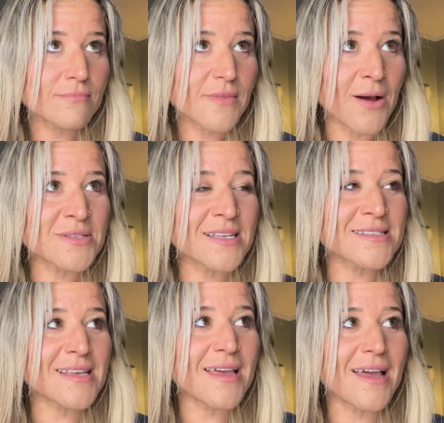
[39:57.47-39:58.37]
I was going to
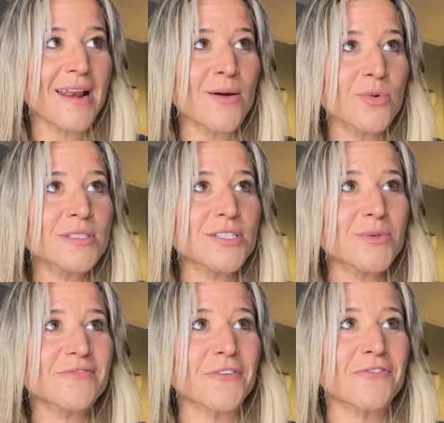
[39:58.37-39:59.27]
say, and I would do
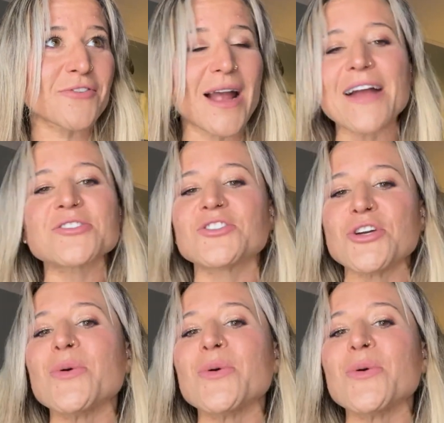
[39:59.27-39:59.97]
it for free. I just do